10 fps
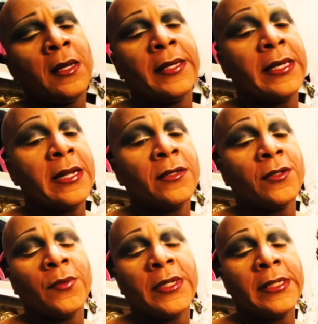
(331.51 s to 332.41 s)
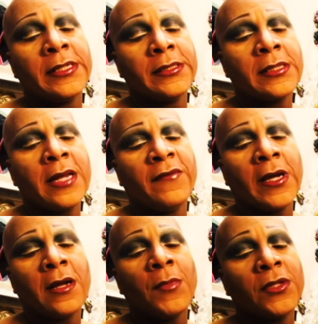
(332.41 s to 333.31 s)
Again, I don't know what it is. It's kind of
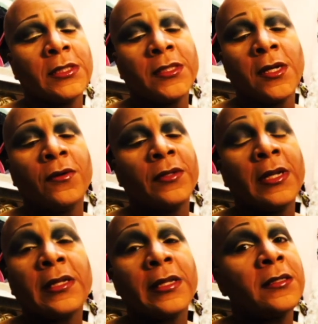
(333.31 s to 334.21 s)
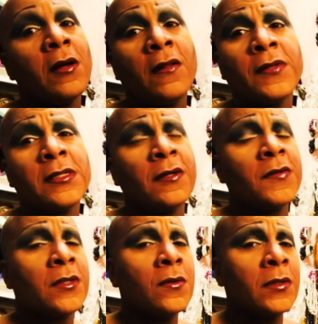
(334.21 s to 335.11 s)
like a multi-tone, like all this stuff
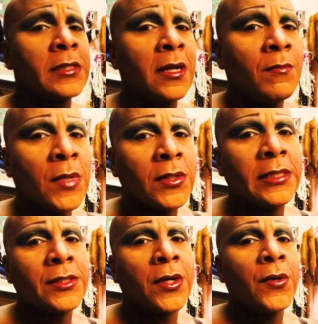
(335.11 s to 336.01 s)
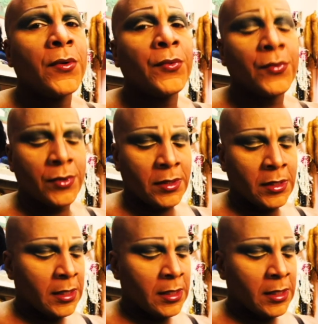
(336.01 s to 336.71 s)
is old. It's like a multi-tone.